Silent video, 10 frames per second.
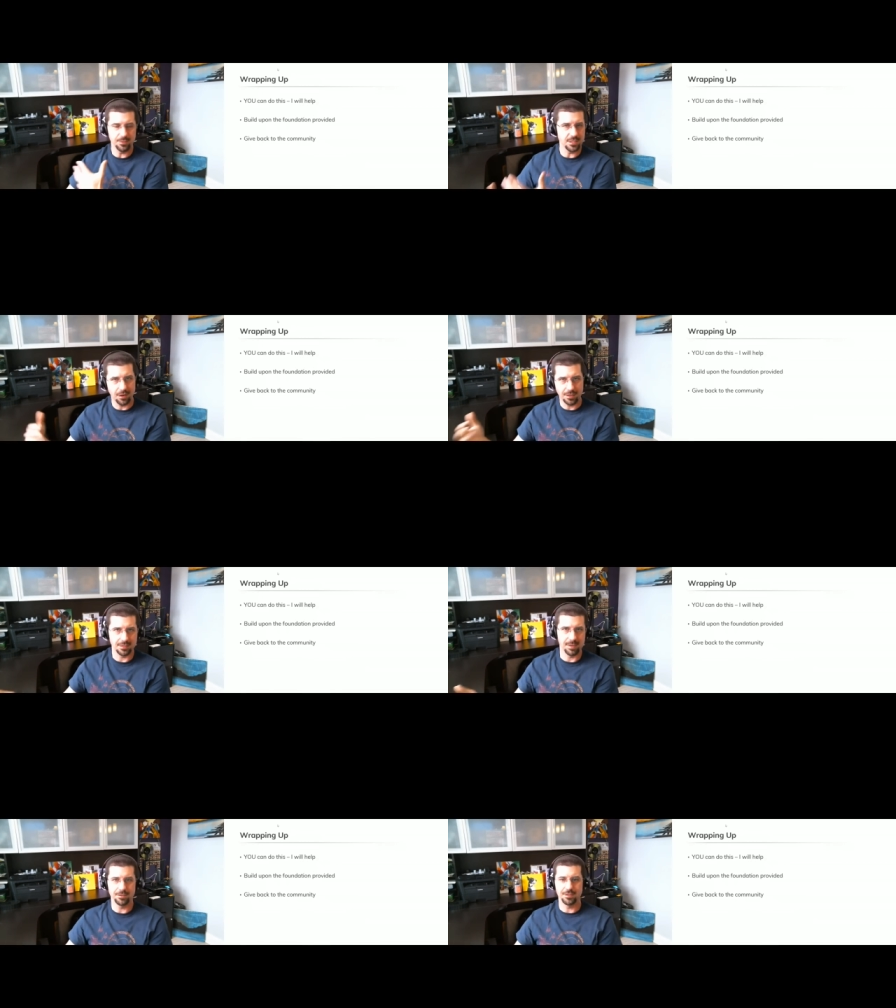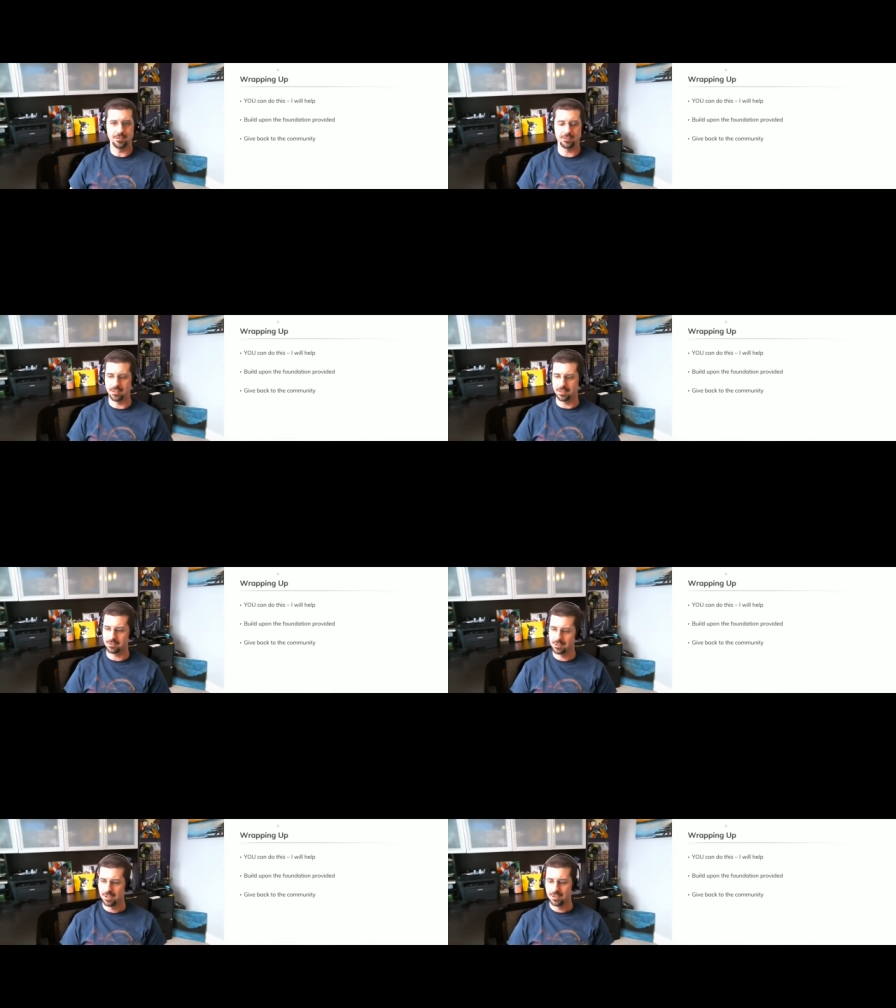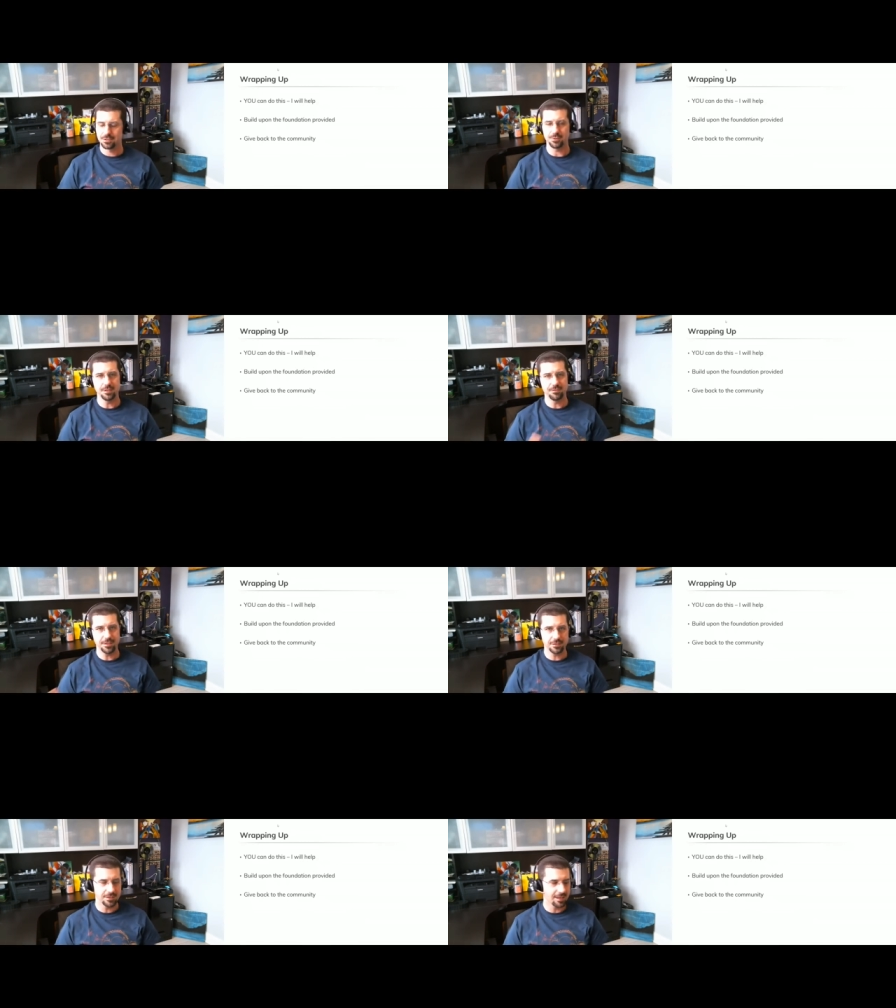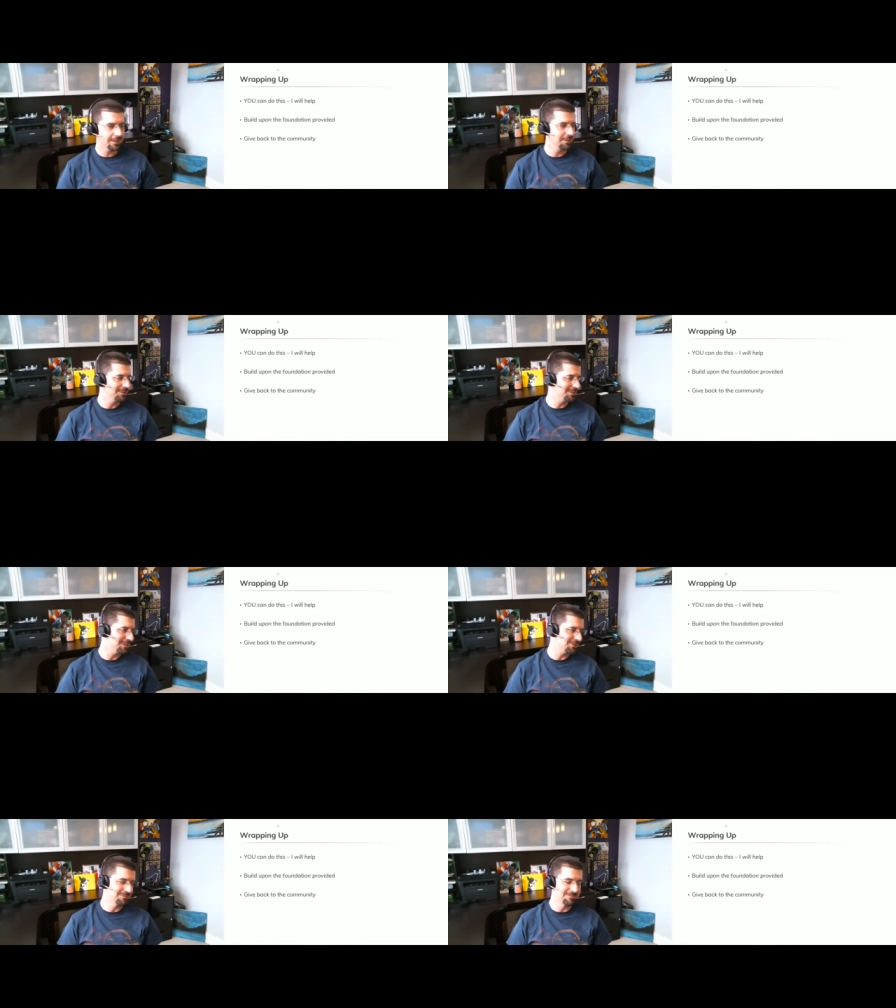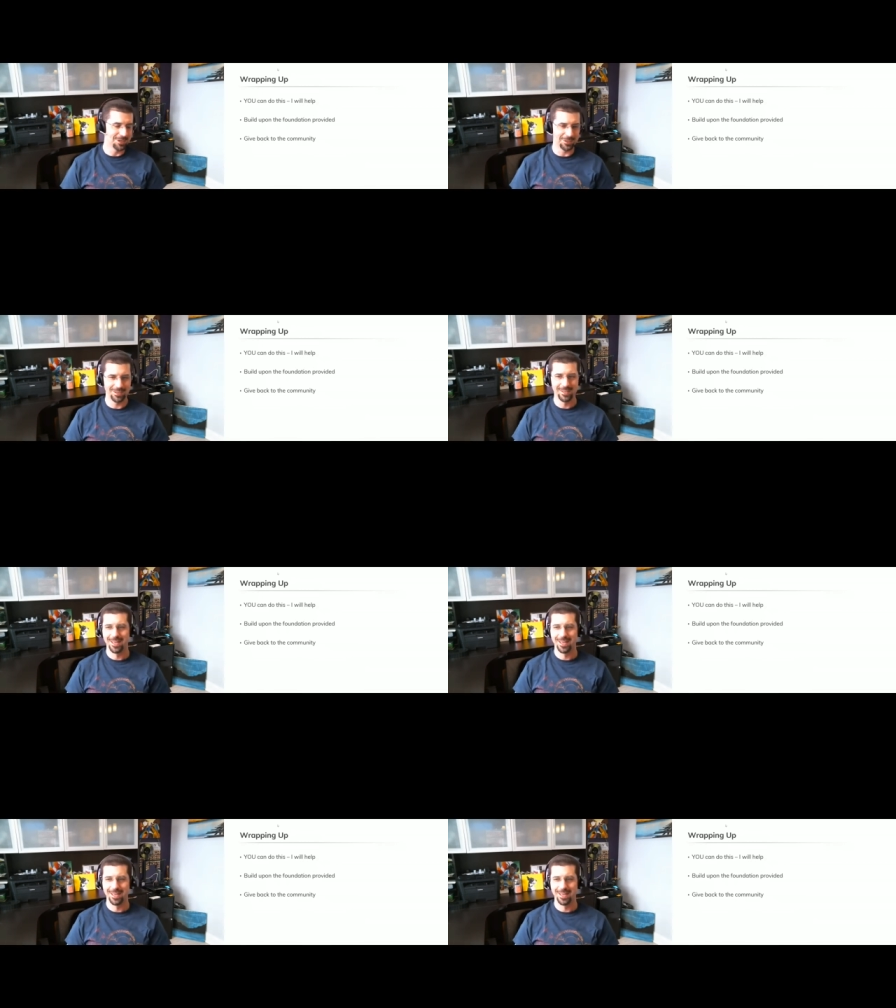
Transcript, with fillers: we talked about these things. So he fixed the documentation bug.